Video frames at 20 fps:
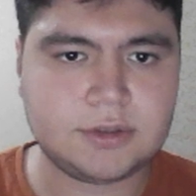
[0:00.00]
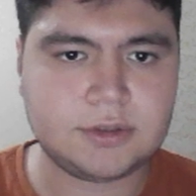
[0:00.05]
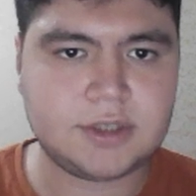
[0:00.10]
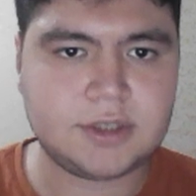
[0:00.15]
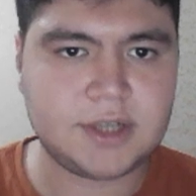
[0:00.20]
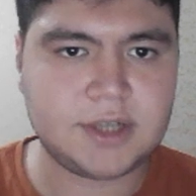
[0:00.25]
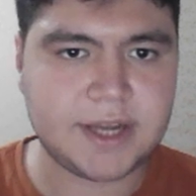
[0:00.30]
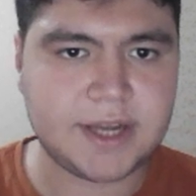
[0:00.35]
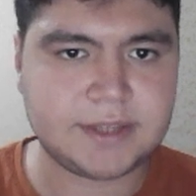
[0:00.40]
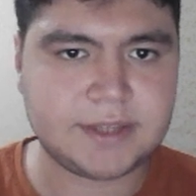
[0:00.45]

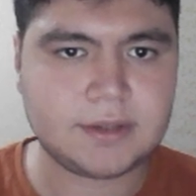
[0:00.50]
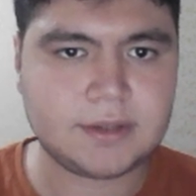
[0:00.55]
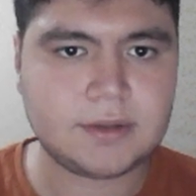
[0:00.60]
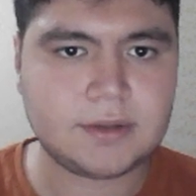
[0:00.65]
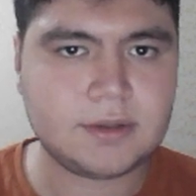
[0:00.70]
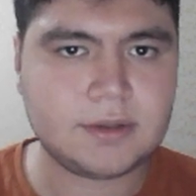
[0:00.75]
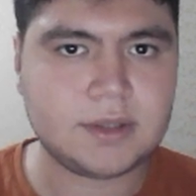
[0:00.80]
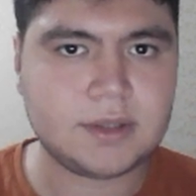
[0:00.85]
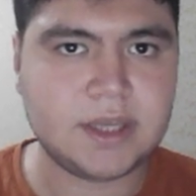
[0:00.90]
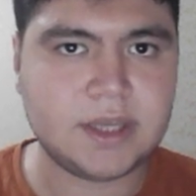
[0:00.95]
create
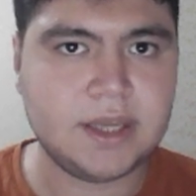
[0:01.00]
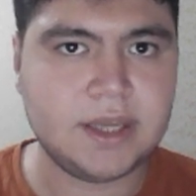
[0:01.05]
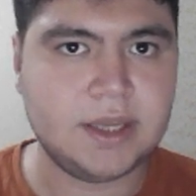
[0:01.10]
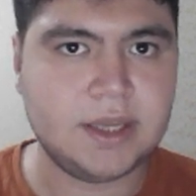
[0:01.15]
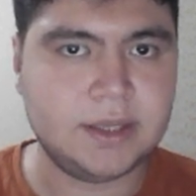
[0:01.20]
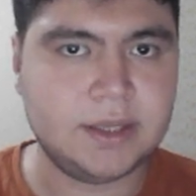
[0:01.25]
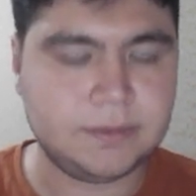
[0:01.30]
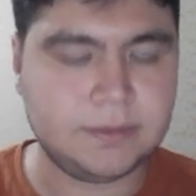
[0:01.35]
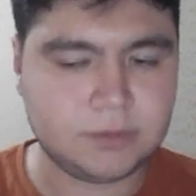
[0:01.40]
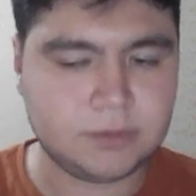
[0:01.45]

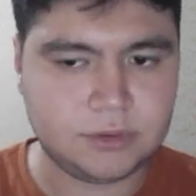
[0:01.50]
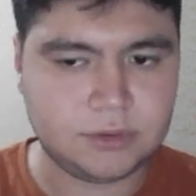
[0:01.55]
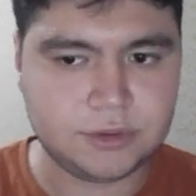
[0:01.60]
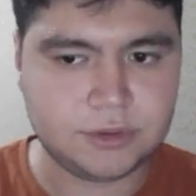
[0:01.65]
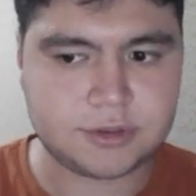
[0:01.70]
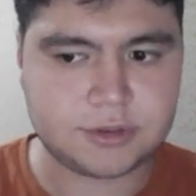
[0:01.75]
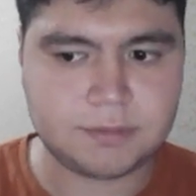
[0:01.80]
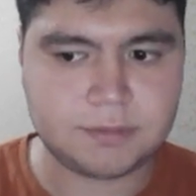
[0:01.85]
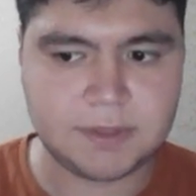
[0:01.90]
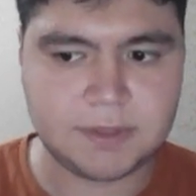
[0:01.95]

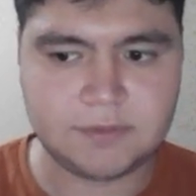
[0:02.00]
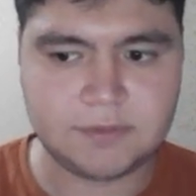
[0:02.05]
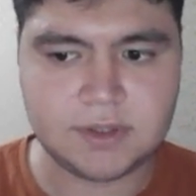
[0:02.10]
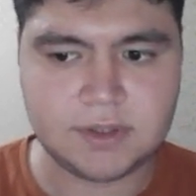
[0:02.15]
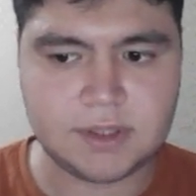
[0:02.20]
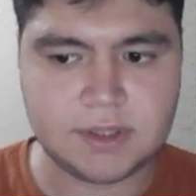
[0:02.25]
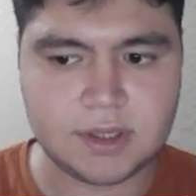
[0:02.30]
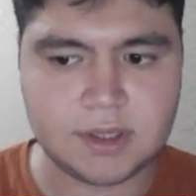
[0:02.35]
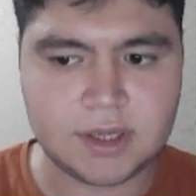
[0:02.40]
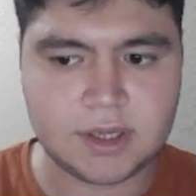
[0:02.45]
routes
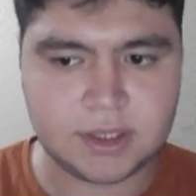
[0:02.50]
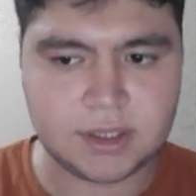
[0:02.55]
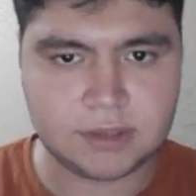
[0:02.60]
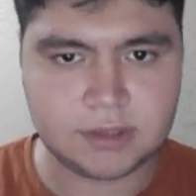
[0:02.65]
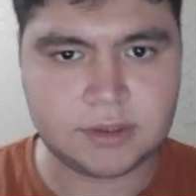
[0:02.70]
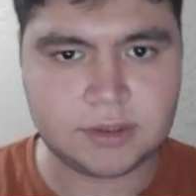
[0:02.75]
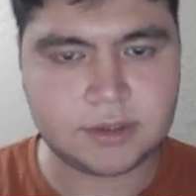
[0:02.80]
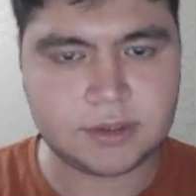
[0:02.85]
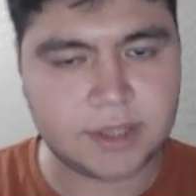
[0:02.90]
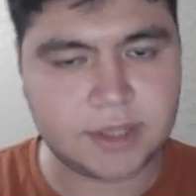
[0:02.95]
between the
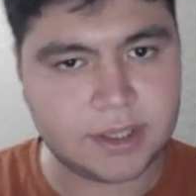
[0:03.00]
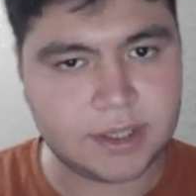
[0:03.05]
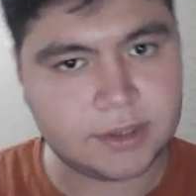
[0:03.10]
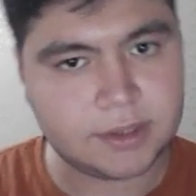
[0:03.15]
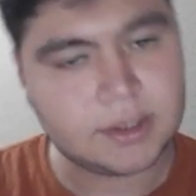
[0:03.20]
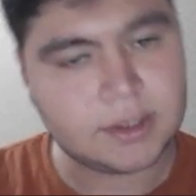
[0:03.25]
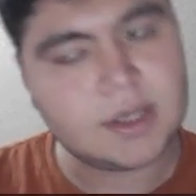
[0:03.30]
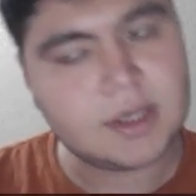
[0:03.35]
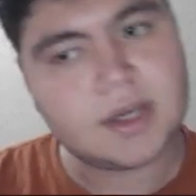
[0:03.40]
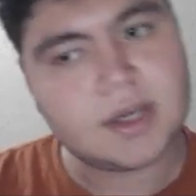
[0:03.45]

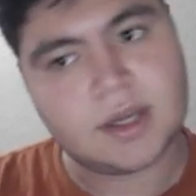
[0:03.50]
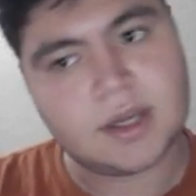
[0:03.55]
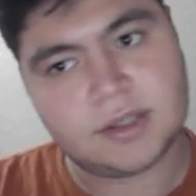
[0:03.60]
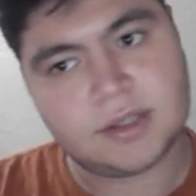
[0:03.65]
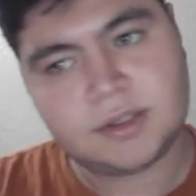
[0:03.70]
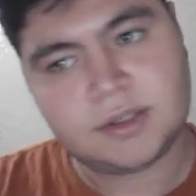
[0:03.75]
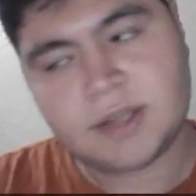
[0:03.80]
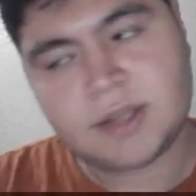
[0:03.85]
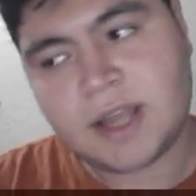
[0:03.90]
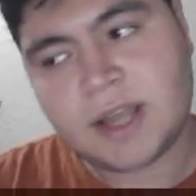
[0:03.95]

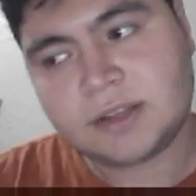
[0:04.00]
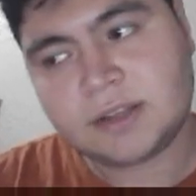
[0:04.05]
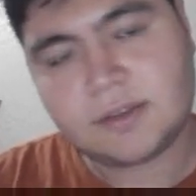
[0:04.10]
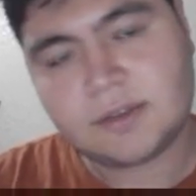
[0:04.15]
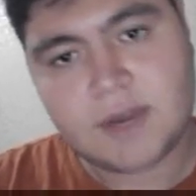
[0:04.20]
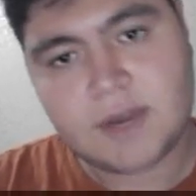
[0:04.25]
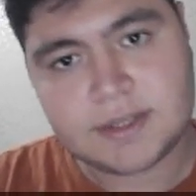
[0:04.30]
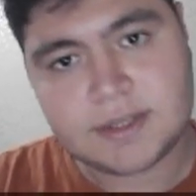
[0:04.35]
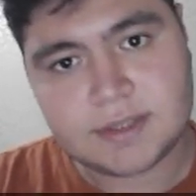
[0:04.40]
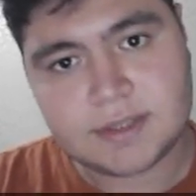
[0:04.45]
another end
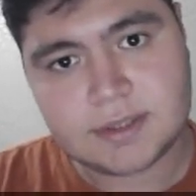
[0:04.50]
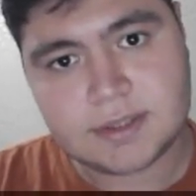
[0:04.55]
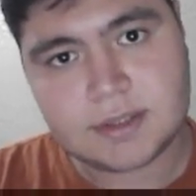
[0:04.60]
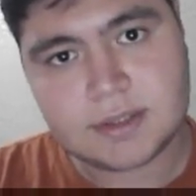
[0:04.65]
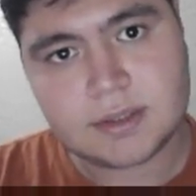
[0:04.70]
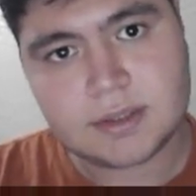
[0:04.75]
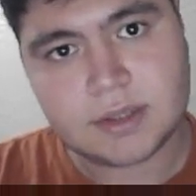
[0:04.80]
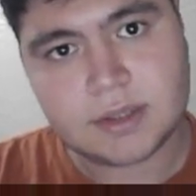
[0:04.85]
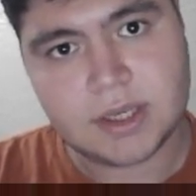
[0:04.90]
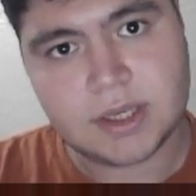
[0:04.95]

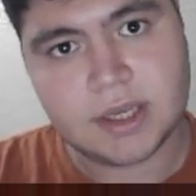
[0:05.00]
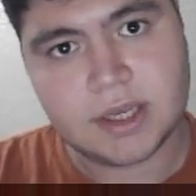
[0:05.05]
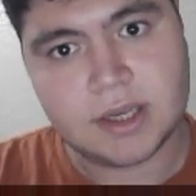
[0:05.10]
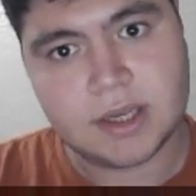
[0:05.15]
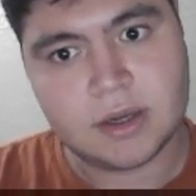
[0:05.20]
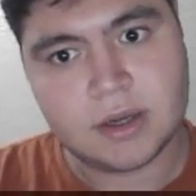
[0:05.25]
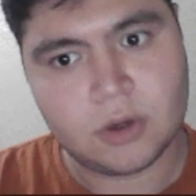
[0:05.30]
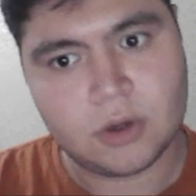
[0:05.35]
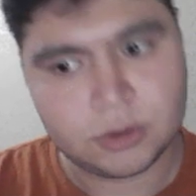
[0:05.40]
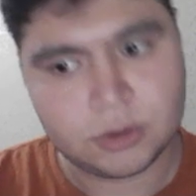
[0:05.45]
devices
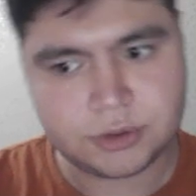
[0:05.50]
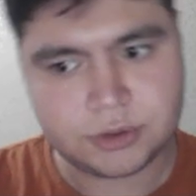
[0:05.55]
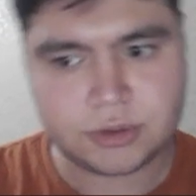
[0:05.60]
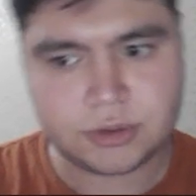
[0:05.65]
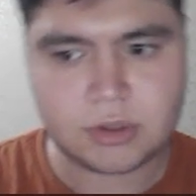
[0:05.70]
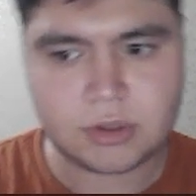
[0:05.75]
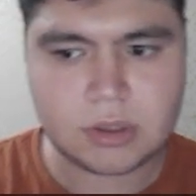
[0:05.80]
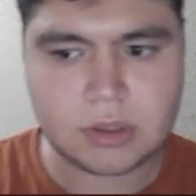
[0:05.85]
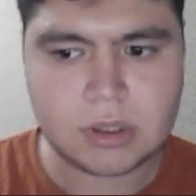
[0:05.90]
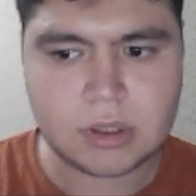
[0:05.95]

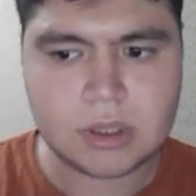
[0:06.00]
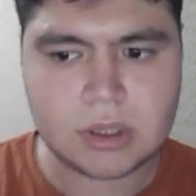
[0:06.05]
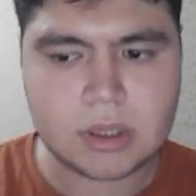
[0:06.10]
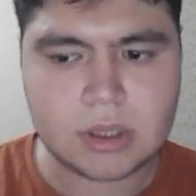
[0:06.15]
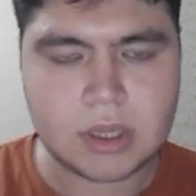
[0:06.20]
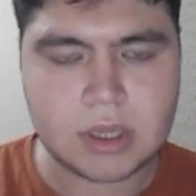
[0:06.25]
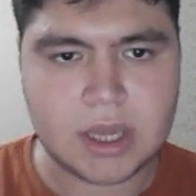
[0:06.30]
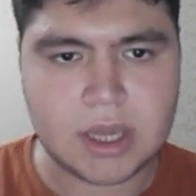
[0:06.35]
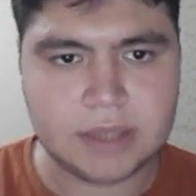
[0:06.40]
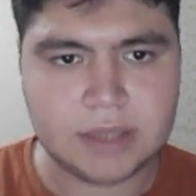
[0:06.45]
hosts,
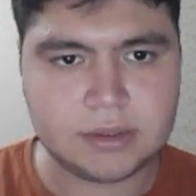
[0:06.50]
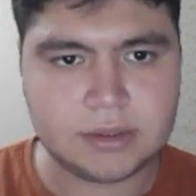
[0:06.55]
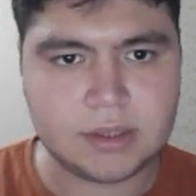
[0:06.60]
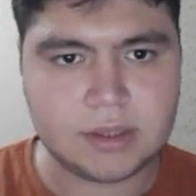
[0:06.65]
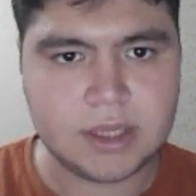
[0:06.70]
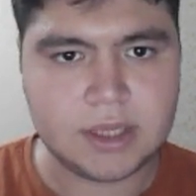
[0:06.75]
and